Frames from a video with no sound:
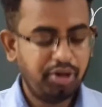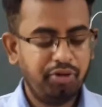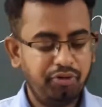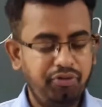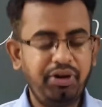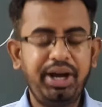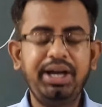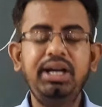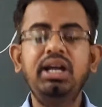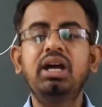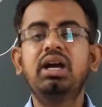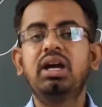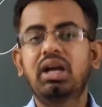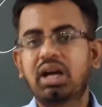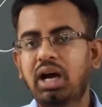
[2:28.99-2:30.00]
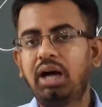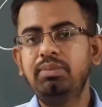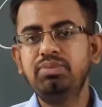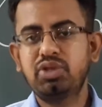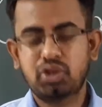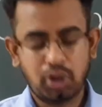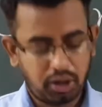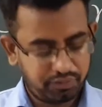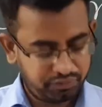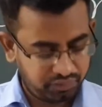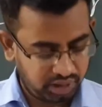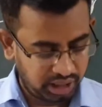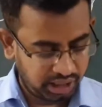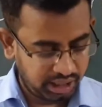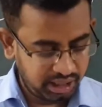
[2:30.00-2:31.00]
Wind, come
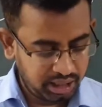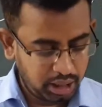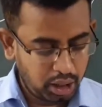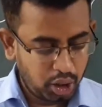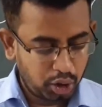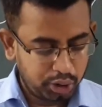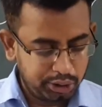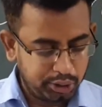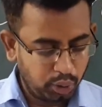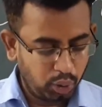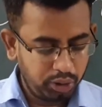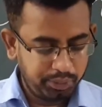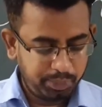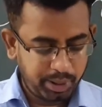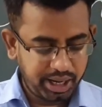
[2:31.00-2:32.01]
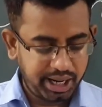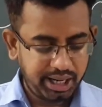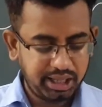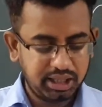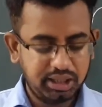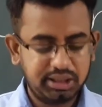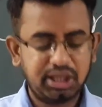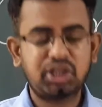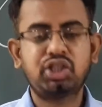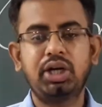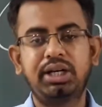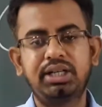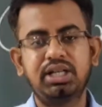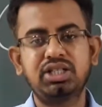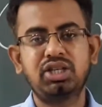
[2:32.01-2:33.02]
softly, don't break the
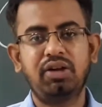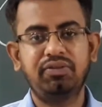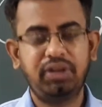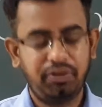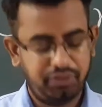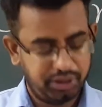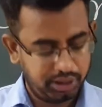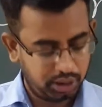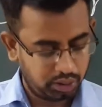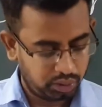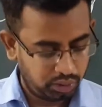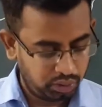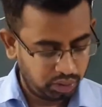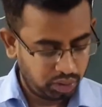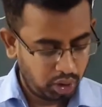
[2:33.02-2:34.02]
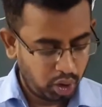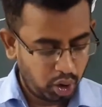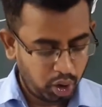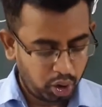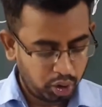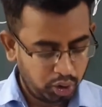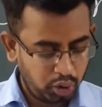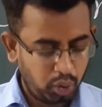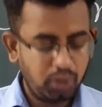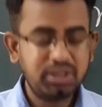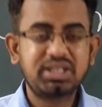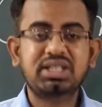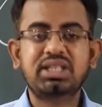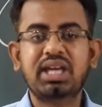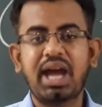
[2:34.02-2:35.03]
shutters of the window,
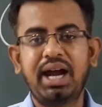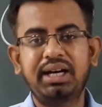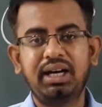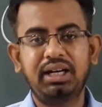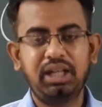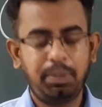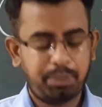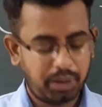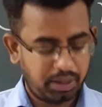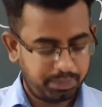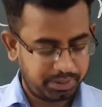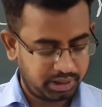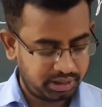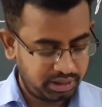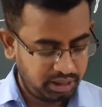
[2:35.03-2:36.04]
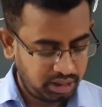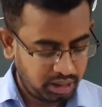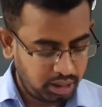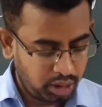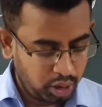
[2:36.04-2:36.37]
don't scatter the paper,